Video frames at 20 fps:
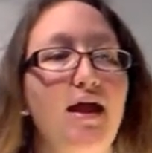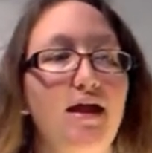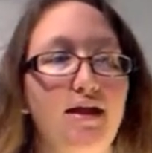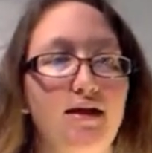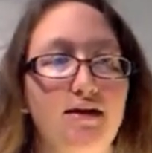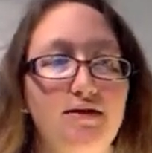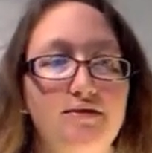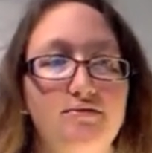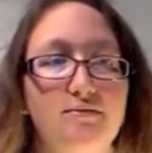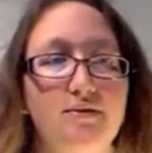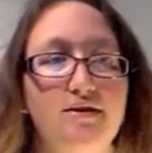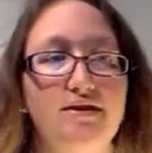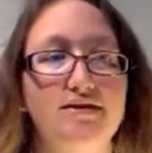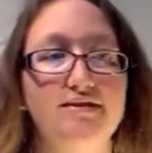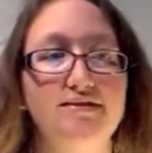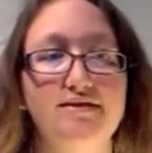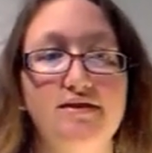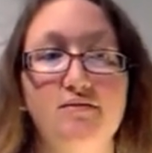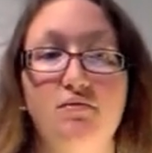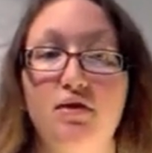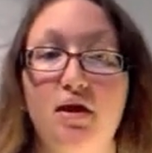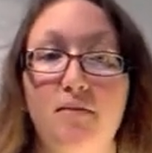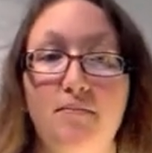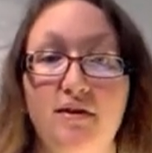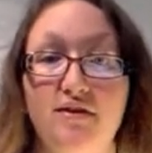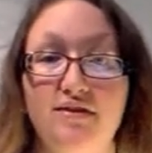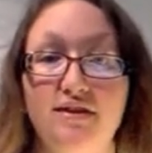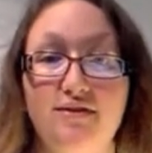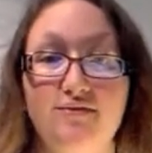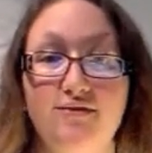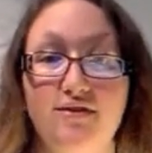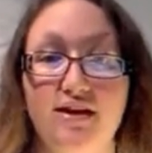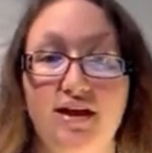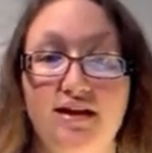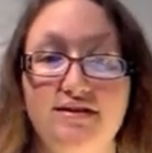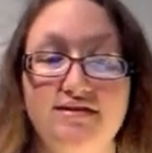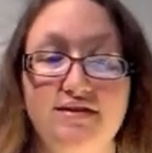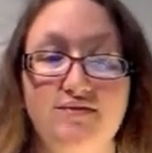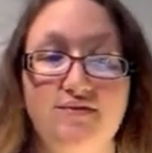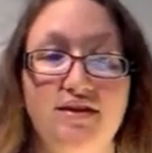and we can see what our birthing
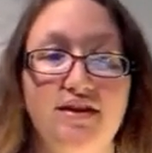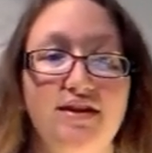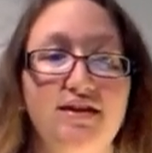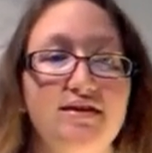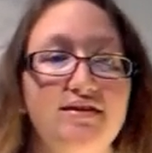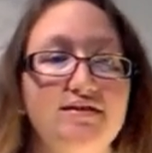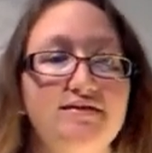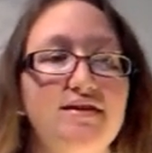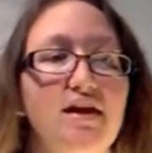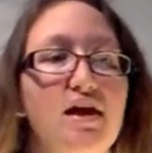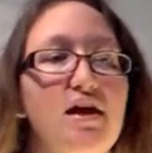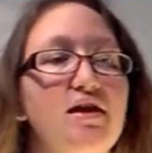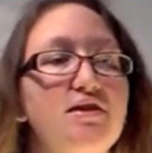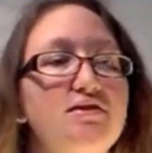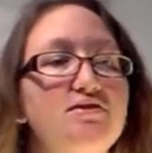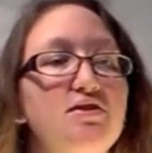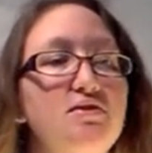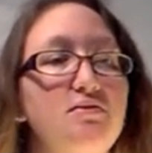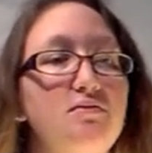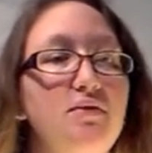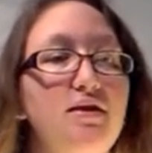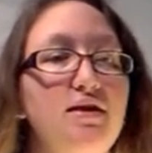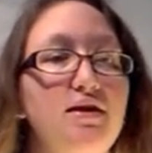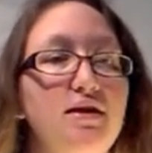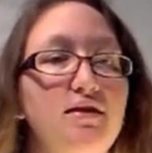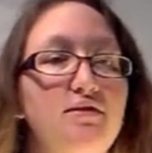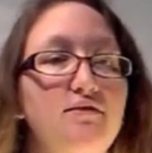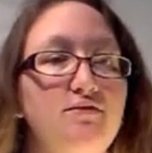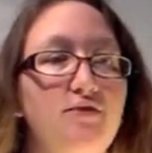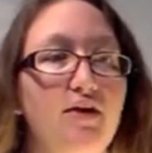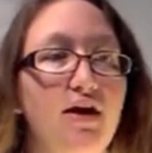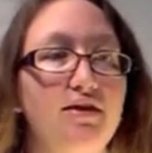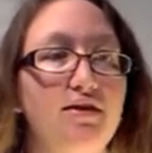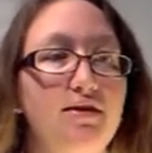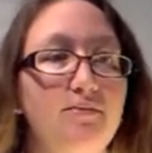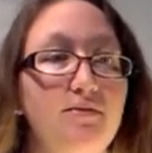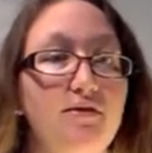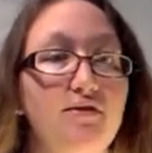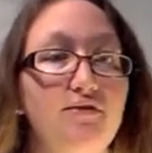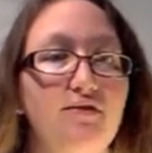philosophy is, so we can find
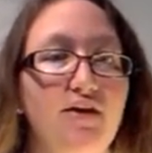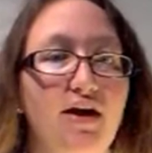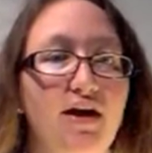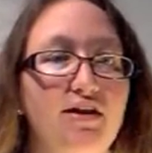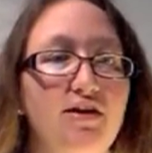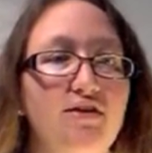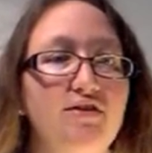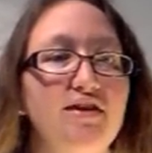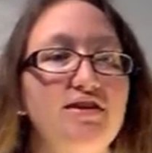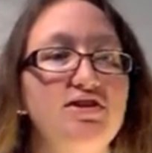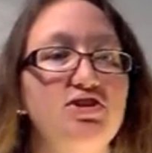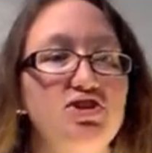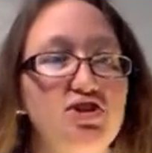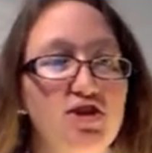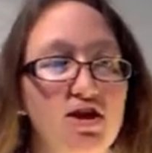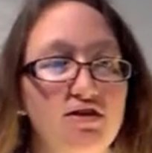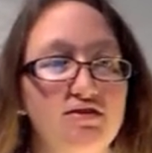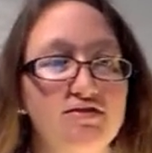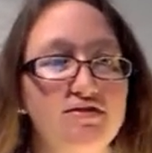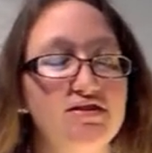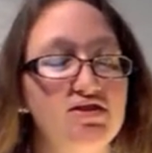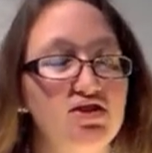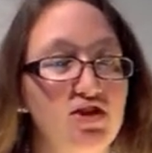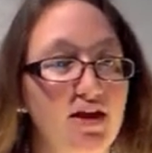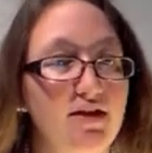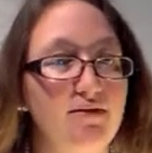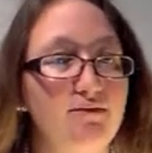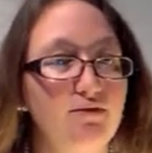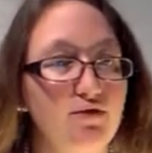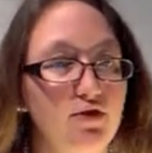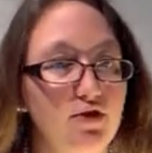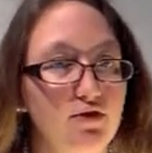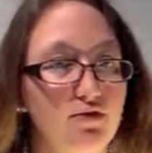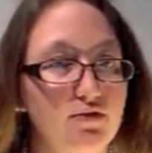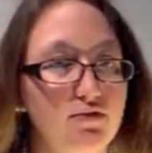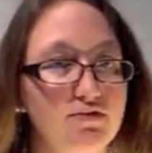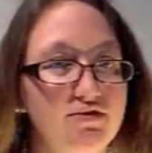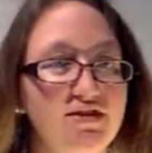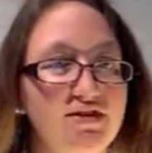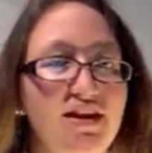a provider that shares the same
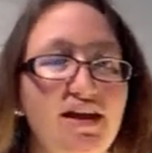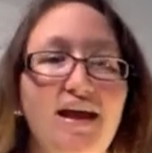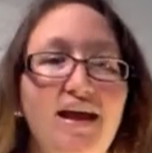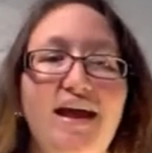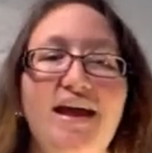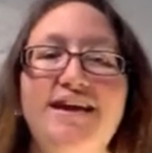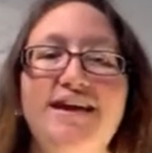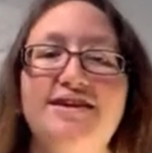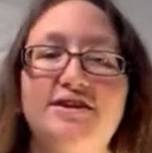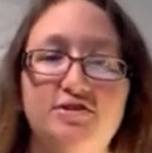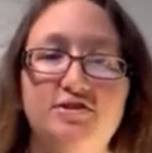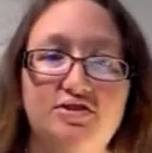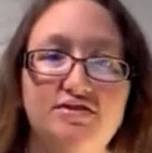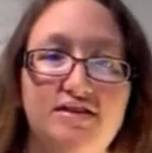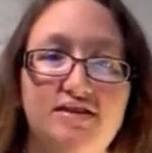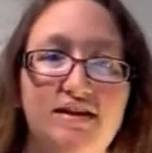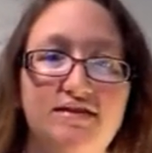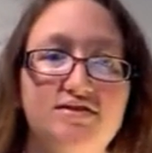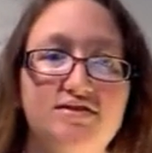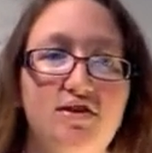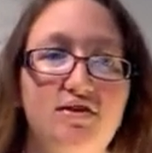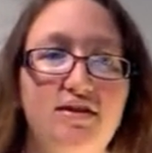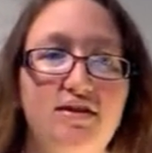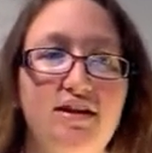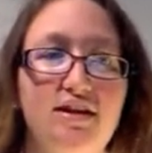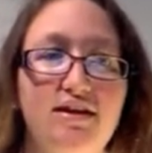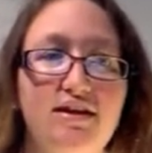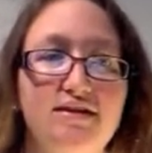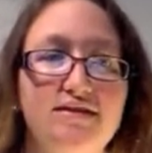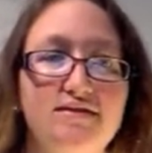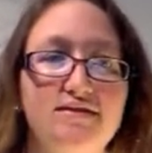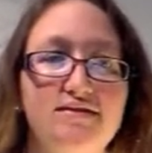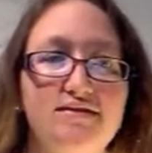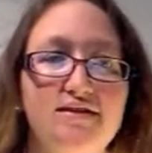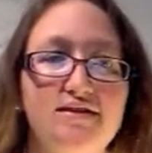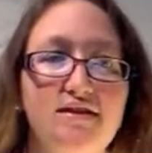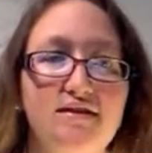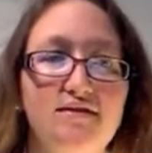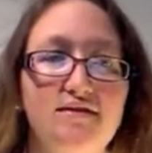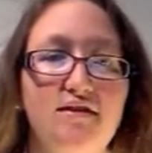views and understands our
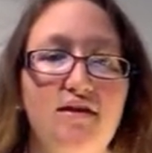needs.